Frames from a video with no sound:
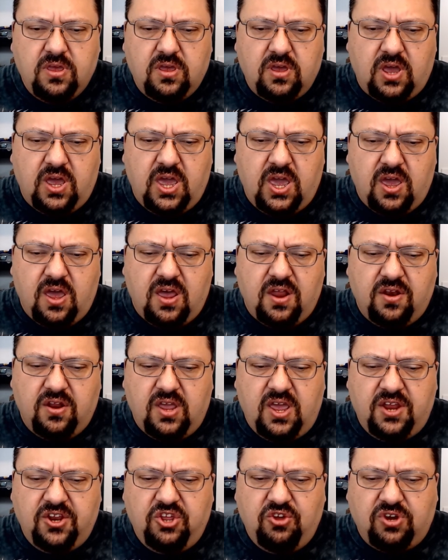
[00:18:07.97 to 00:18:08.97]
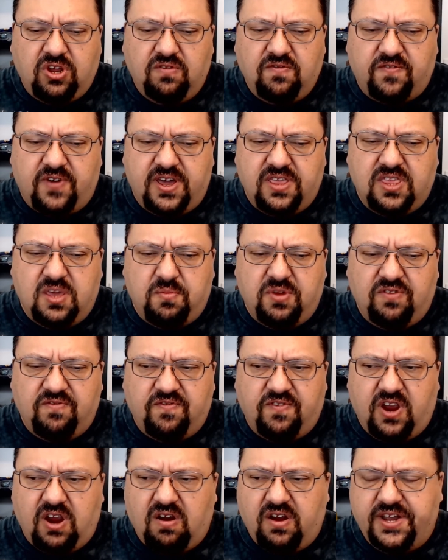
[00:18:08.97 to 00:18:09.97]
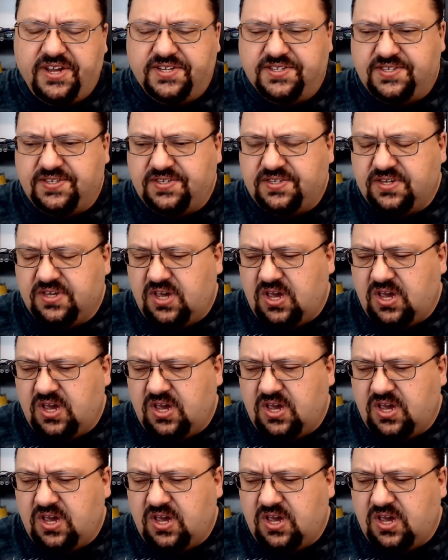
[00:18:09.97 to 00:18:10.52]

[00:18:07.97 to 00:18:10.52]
and you can find them in various